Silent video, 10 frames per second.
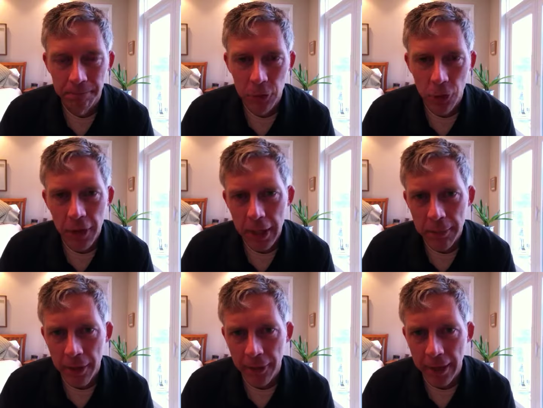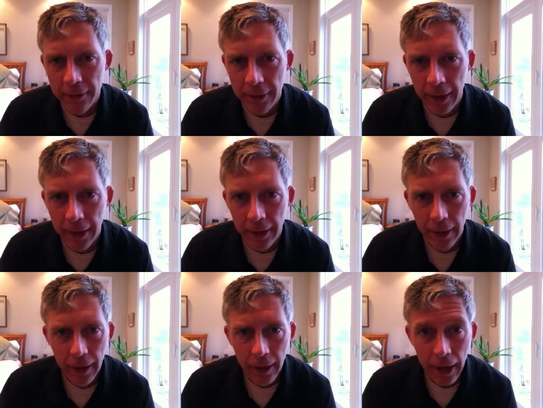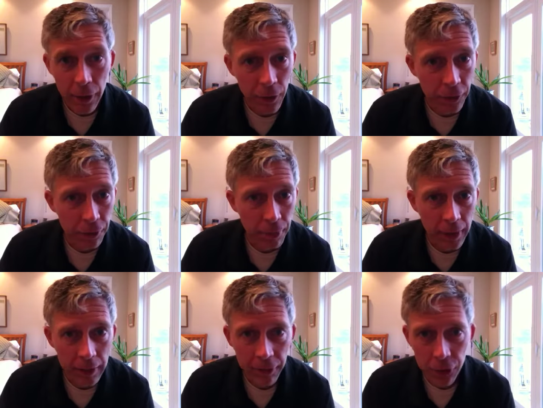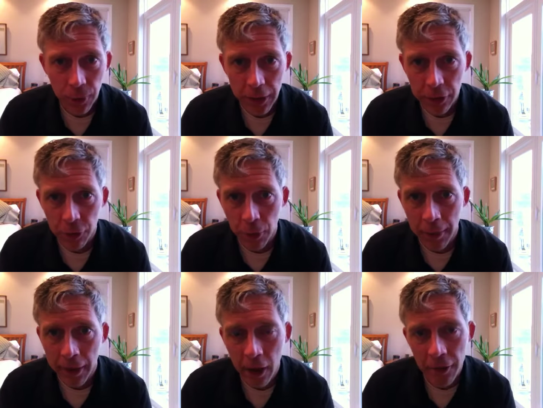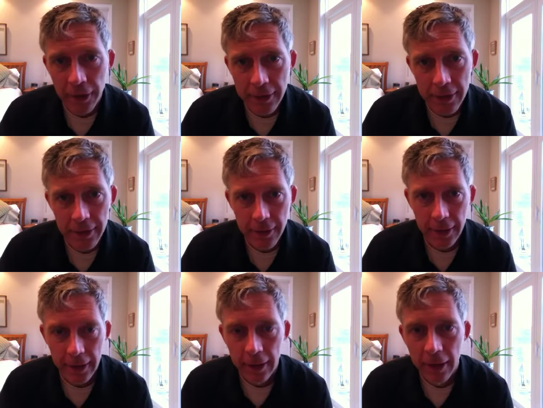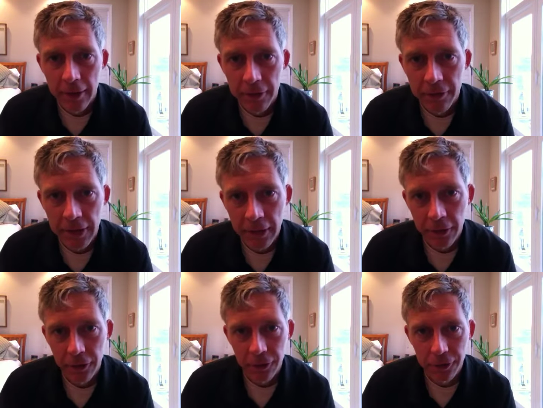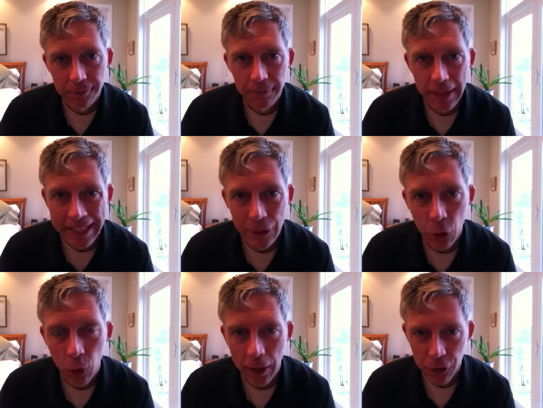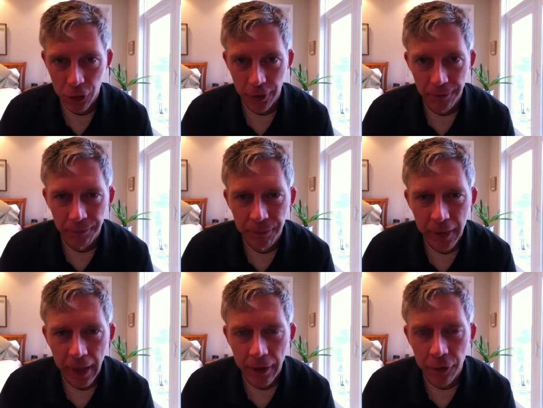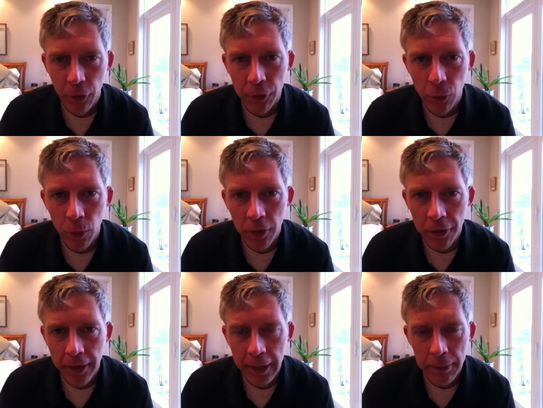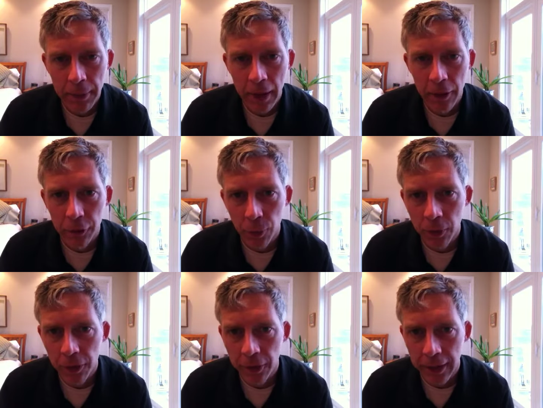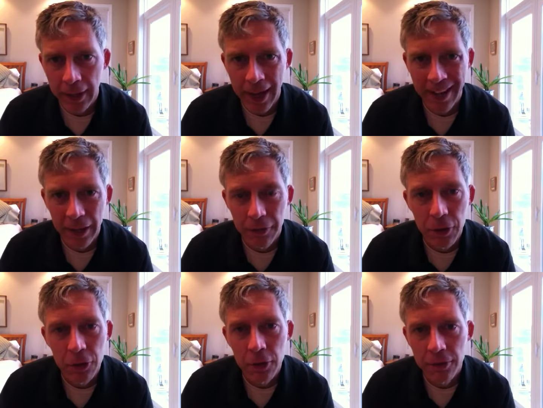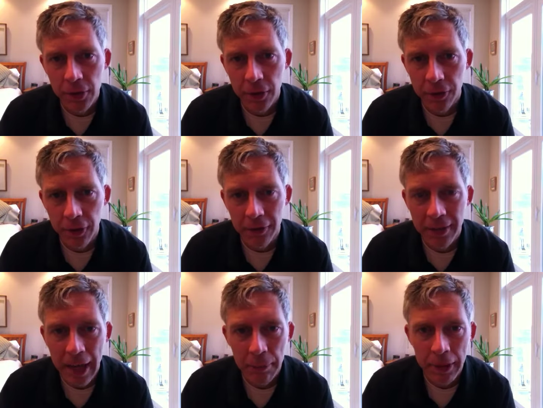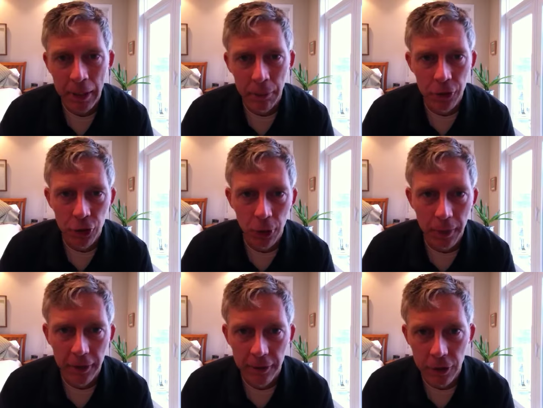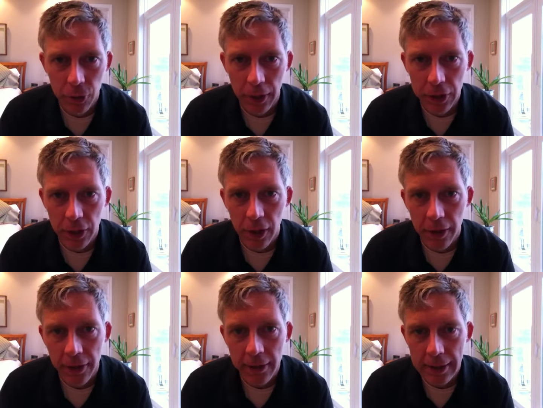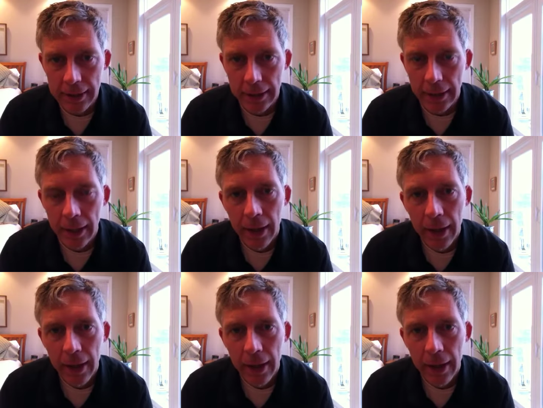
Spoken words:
So think about that today. I know there's plenty of situations where my authenticity feels in question. And so it's worth thinking about, it's worth looking at, and if you do feel yourself not being able to show up in a situation authentically,